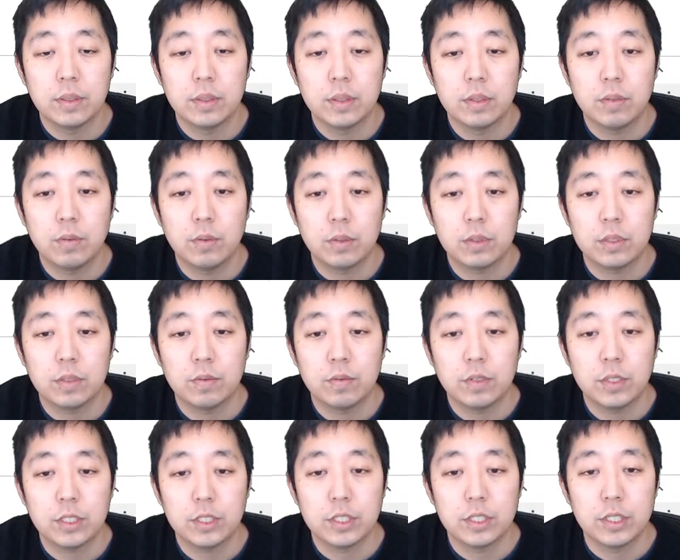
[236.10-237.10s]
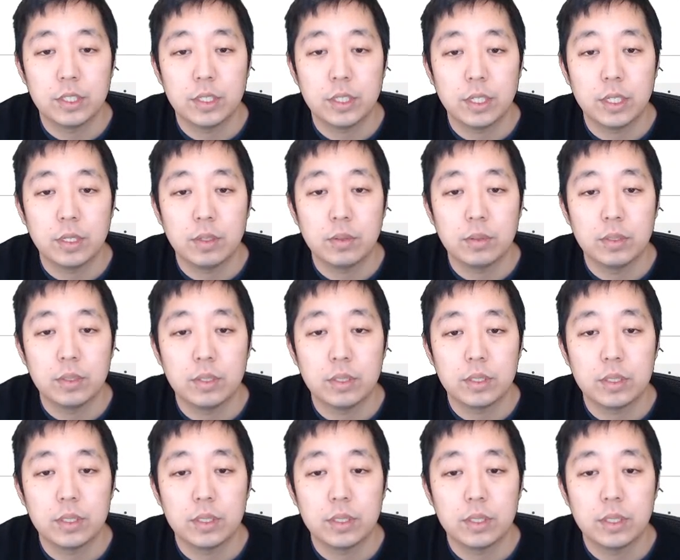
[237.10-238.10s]
force of friction
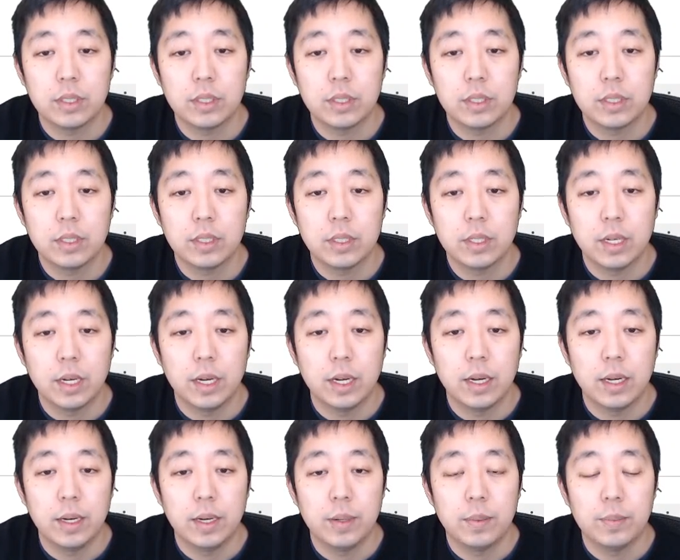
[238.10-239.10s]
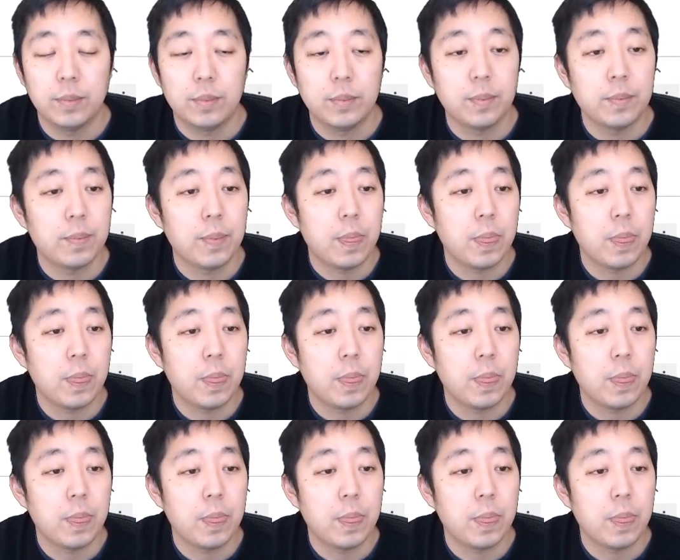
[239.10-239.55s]
equals, um,